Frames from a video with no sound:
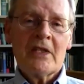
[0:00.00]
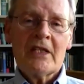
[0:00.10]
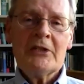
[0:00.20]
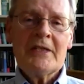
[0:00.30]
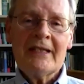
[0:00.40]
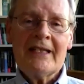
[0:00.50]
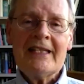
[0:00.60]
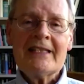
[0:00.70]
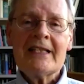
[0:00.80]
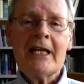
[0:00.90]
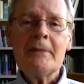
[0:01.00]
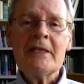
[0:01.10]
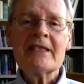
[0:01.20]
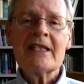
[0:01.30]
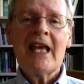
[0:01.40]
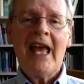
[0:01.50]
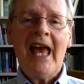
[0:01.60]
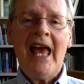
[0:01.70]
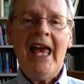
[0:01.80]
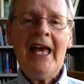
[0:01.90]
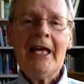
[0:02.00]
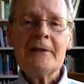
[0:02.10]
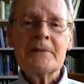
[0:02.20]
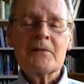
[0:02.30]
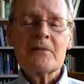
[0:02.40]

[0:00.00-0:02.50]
utility assignments and